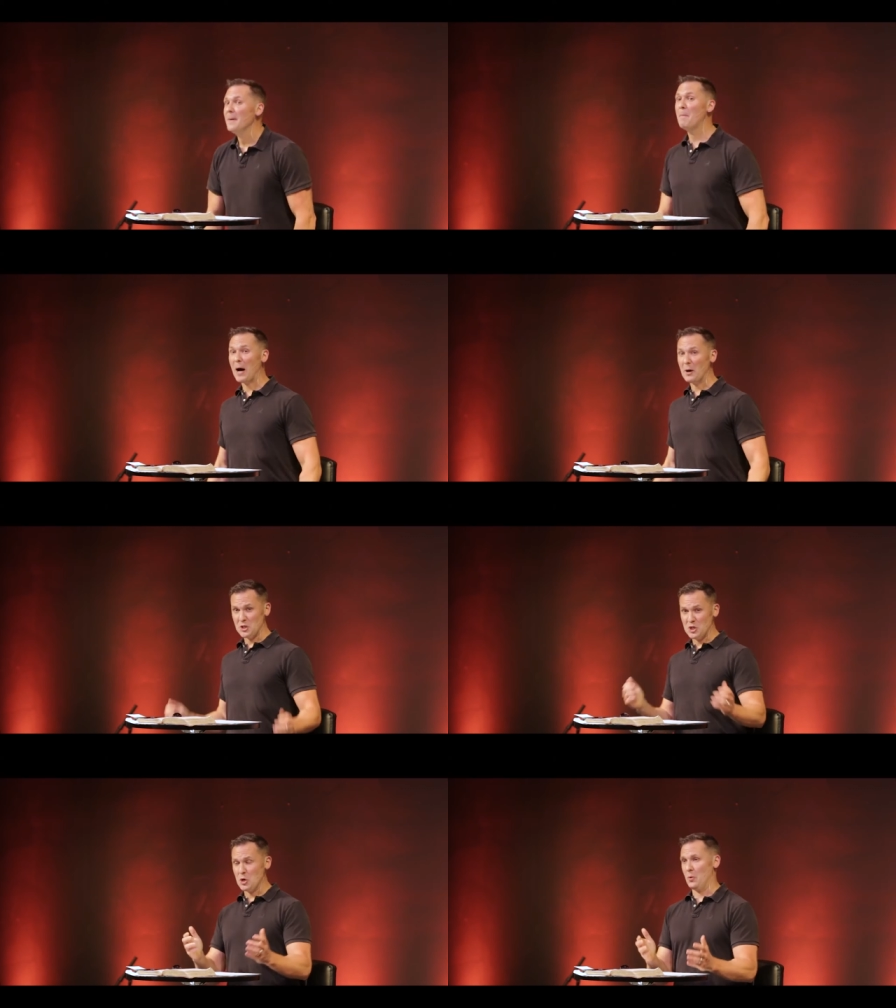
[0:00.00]

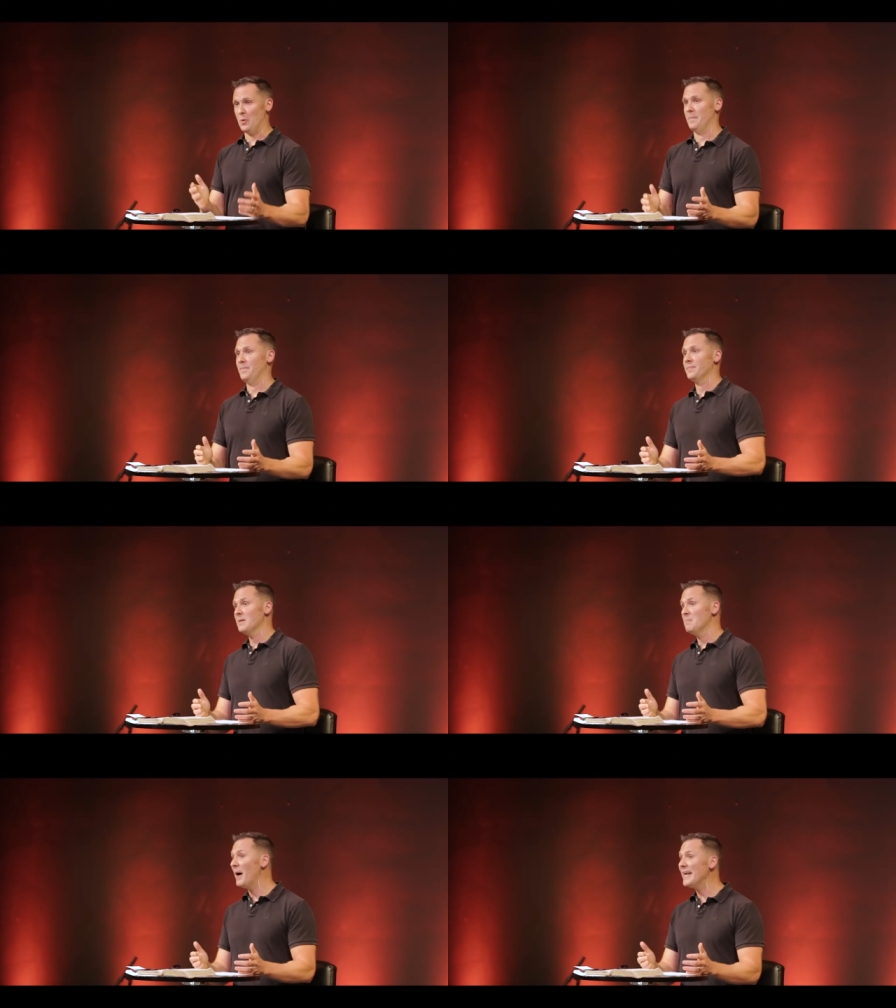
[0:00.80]
about you.
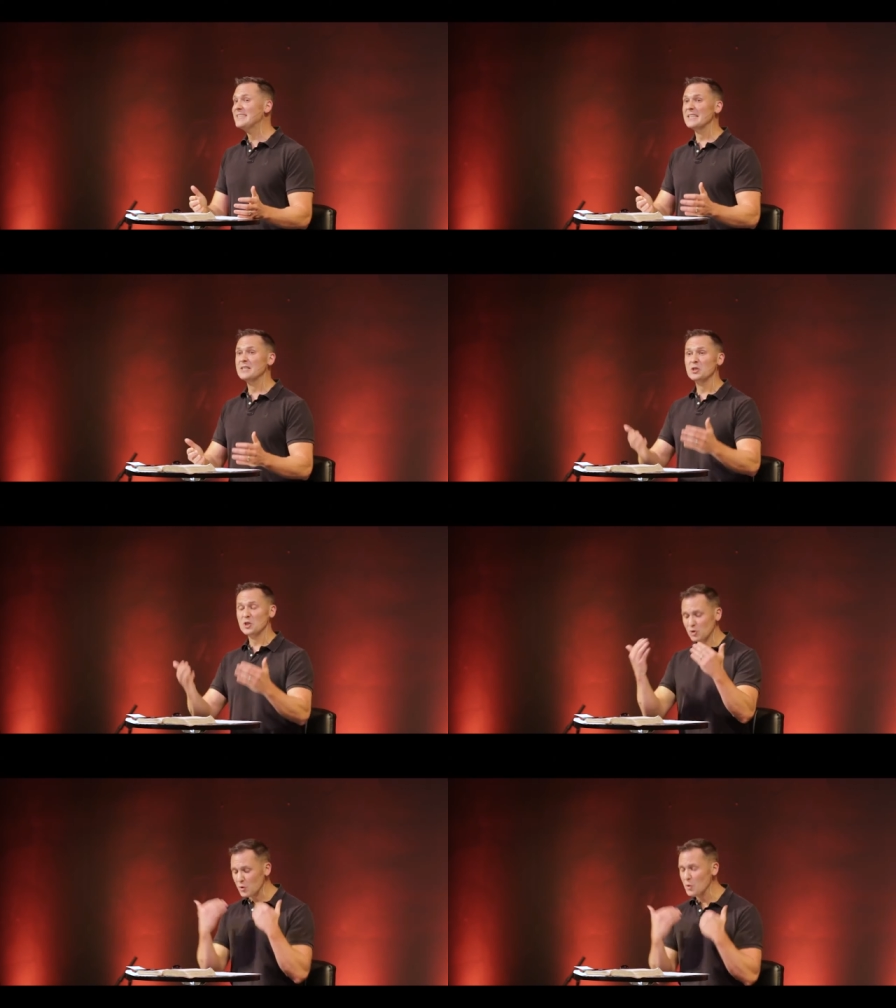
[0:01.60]
Money says
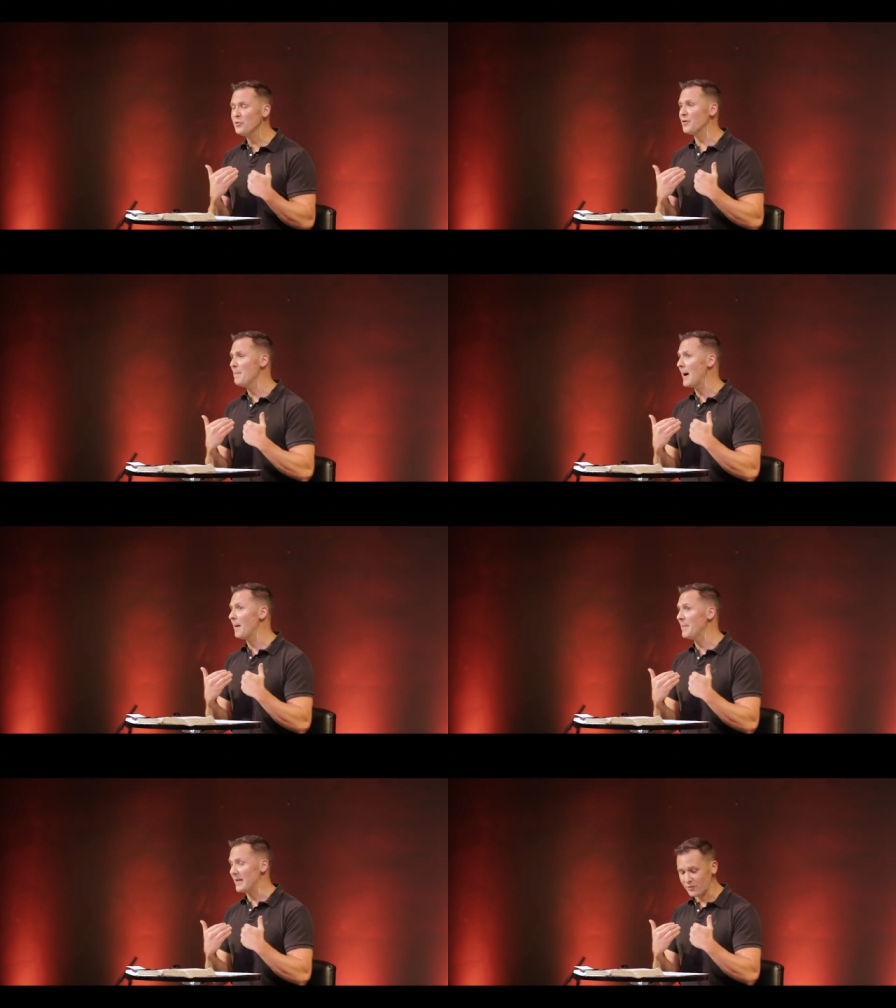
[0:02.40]
the truth about me.